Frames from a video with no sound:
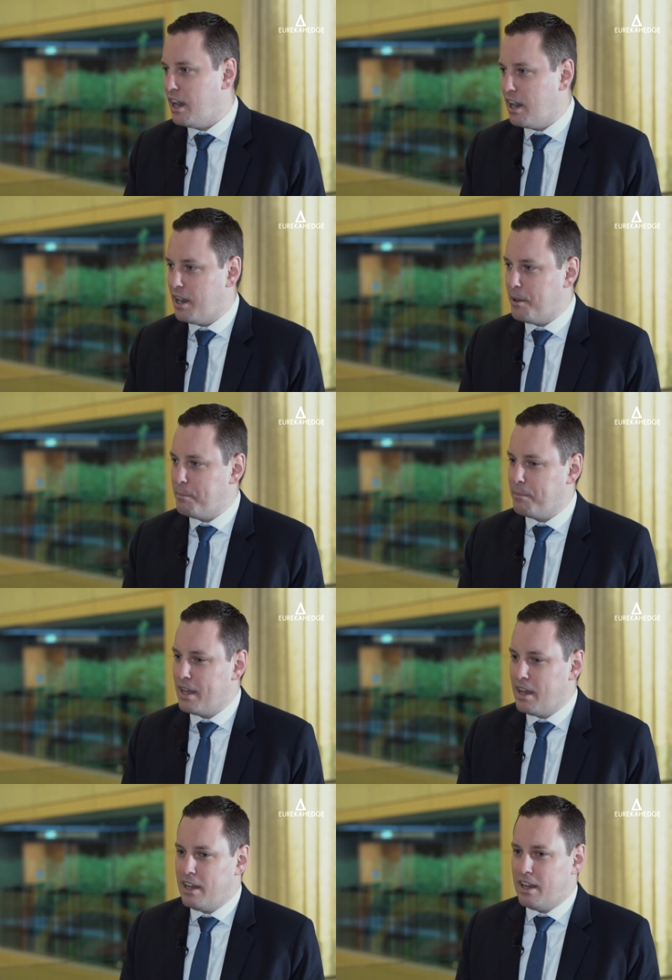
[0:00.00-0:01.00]
Um,
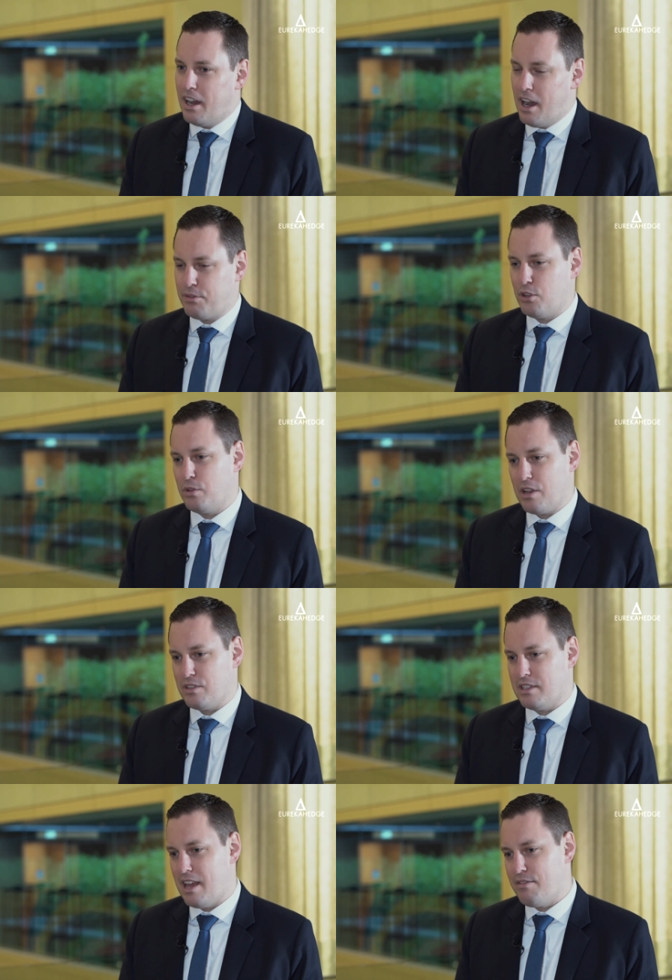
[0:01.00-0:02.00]
After two
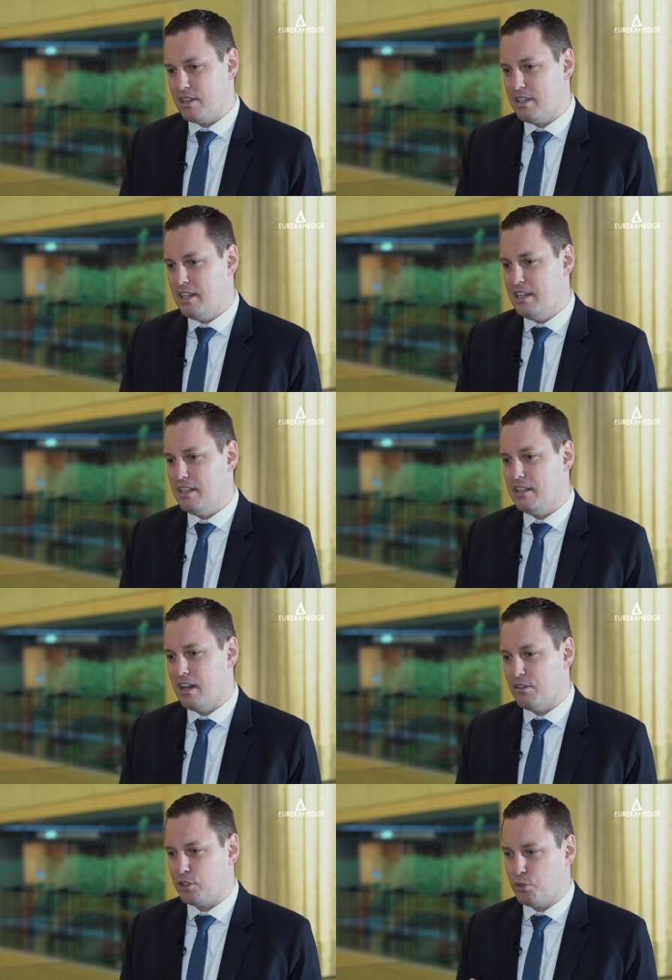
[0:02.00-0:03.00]
thousand seventeen,
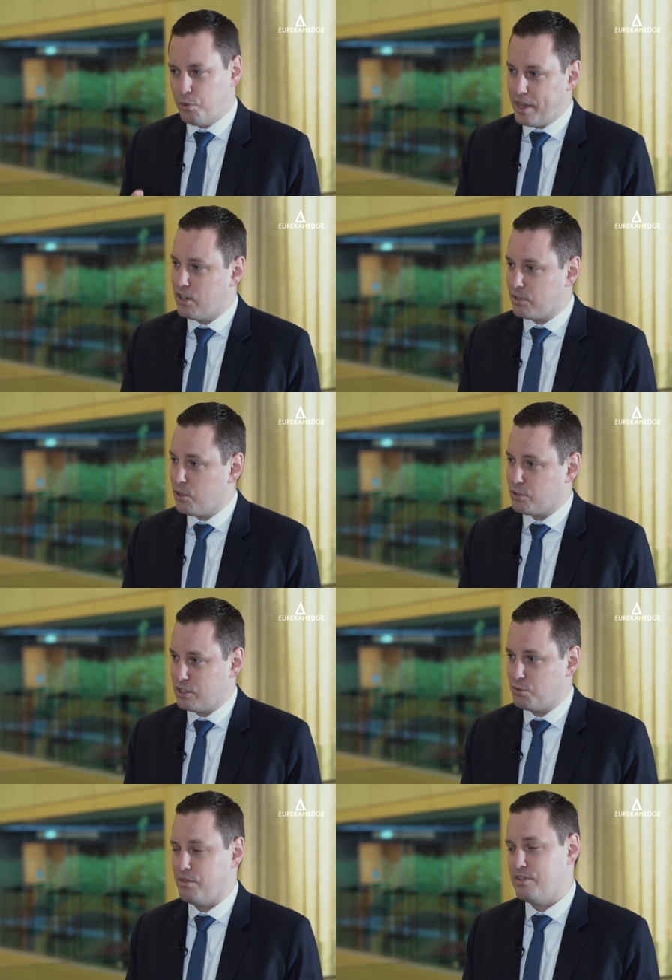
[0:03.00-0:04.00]
after the record
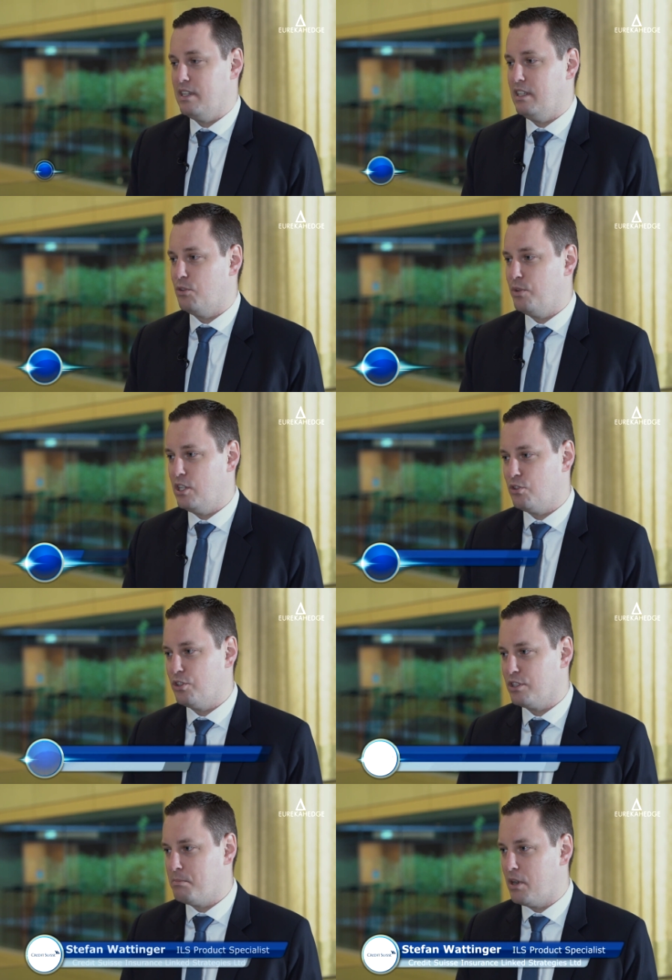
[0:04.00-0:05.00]
losses we've seen in the
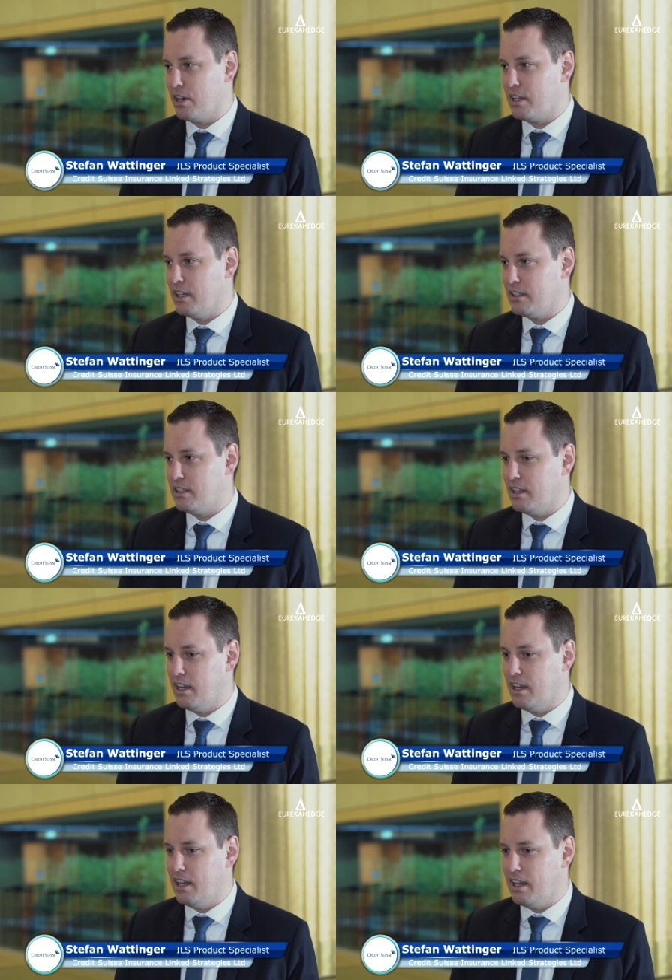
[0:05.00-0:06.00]
reinsurance market,
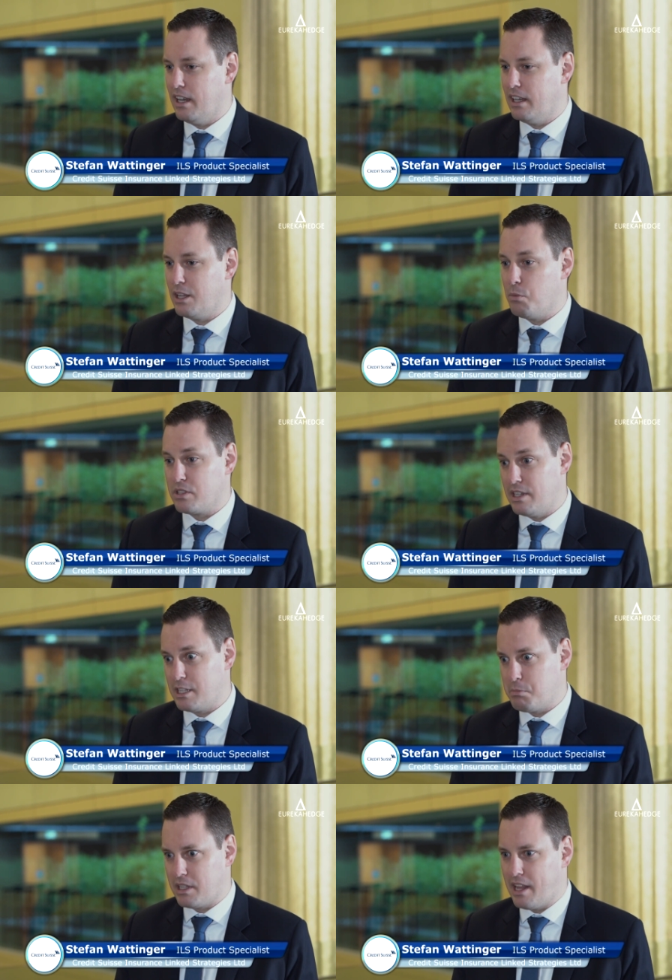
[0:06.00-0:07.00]
uh, there was an
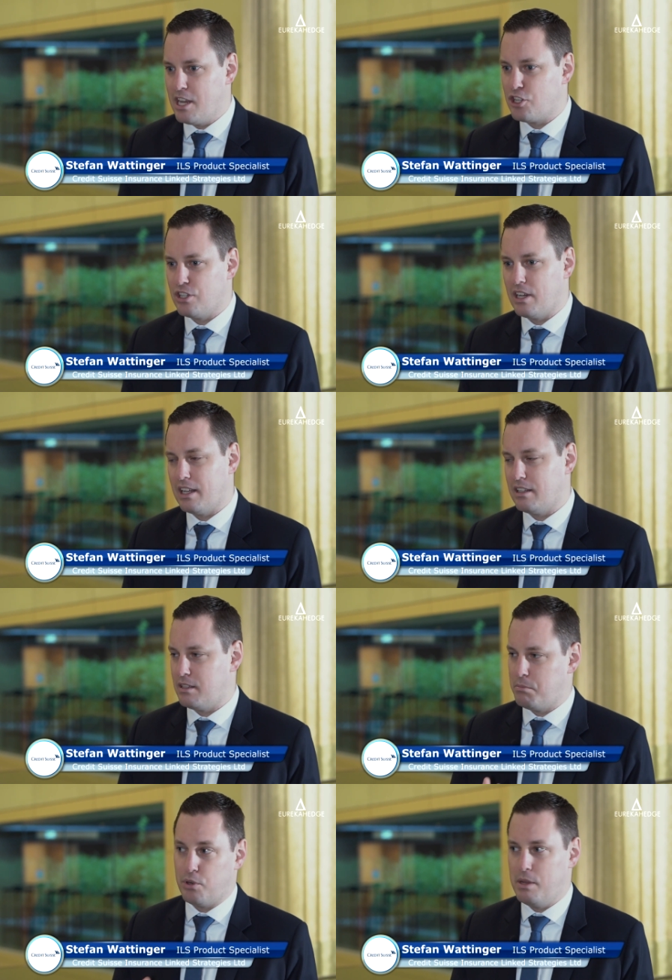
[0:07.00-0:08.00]
expectation that
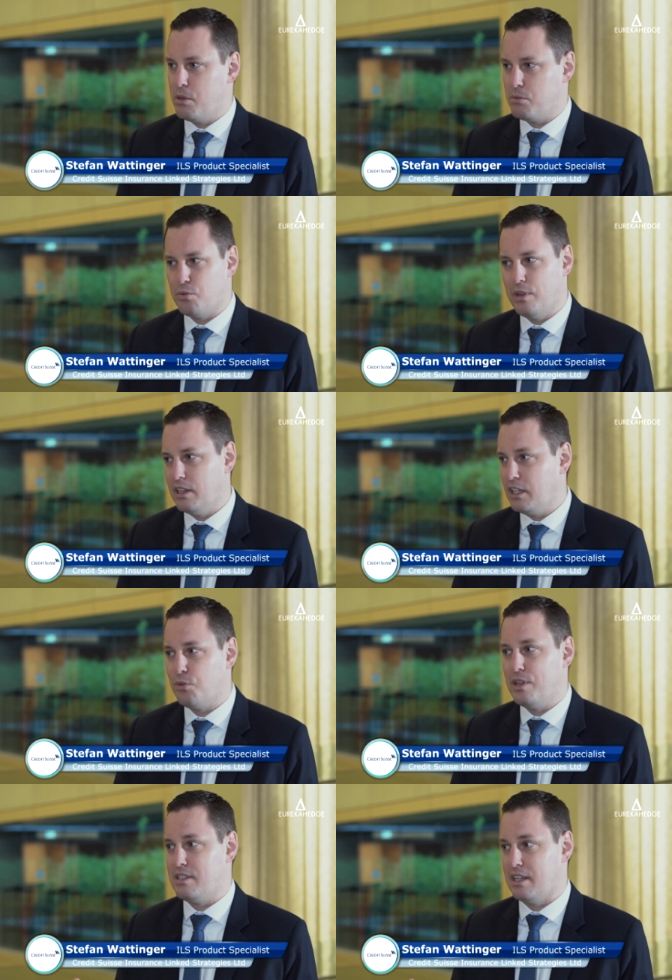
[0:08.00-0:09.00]
the premiums will increase